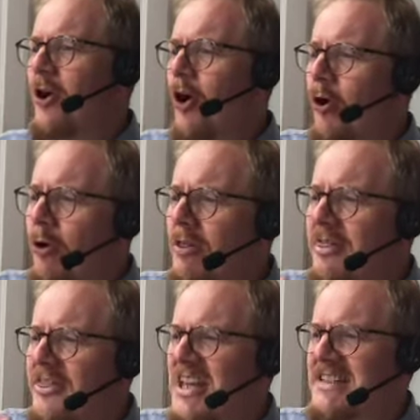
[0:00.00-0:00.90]

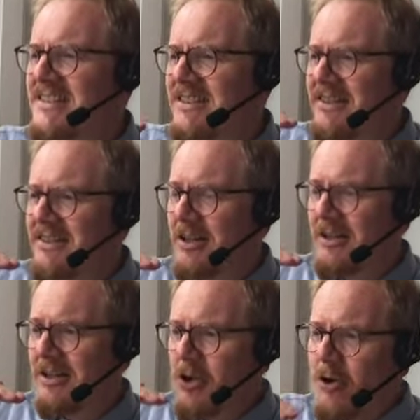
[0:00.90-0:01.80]

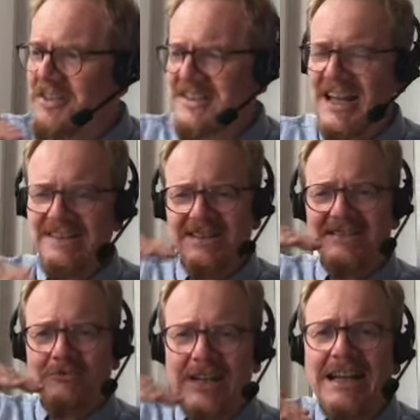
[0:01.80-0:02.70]
in all these cases
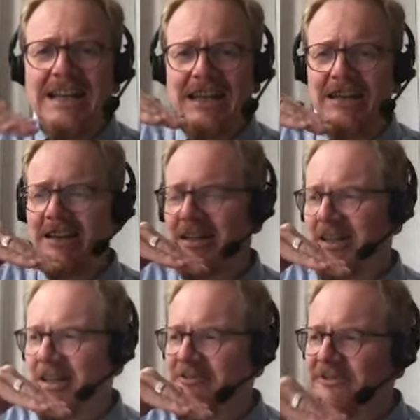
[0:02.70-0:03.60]
really,
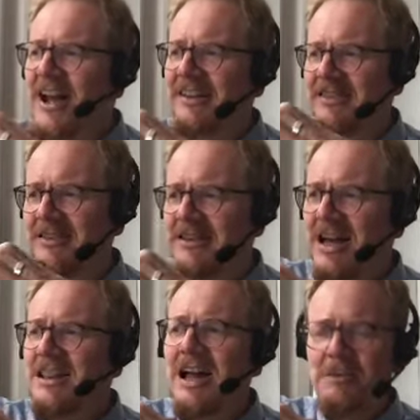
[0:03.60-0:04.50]
in fact, the
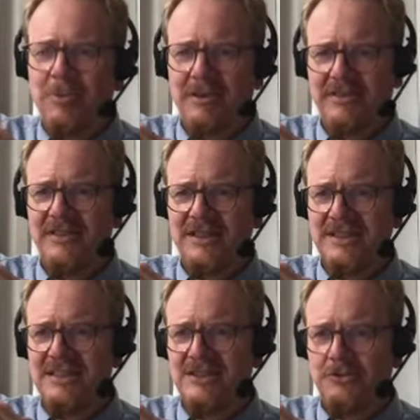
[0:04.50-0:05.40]
null hypothesis
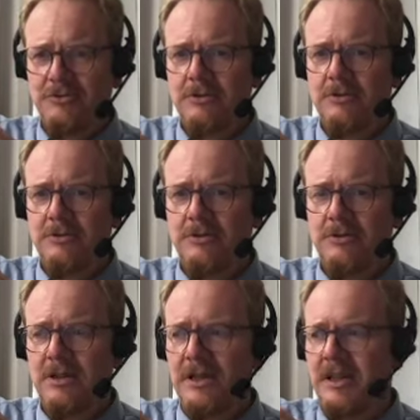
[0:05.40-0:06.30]
is true.
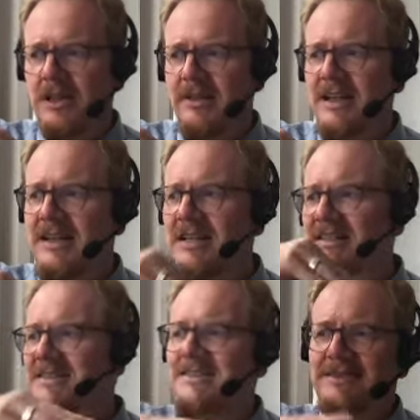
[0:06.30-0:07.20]
That
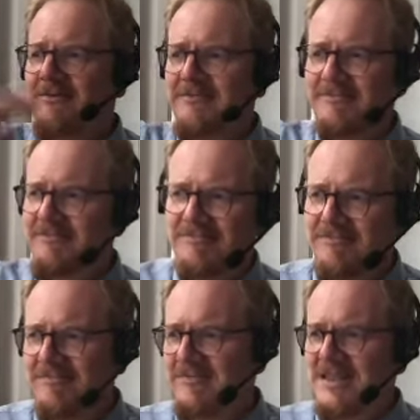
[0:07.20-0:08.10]
is,
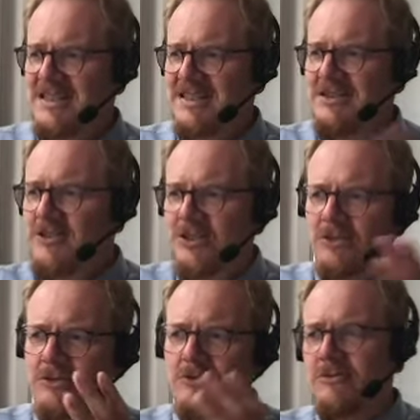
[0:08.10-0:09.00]
there's
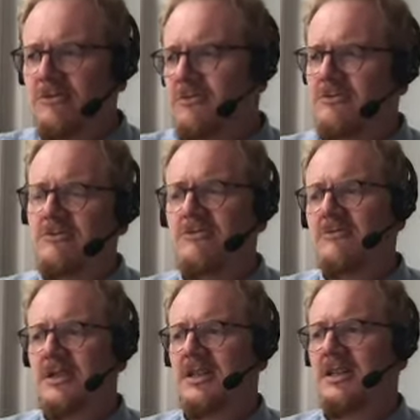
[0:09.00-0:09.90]
no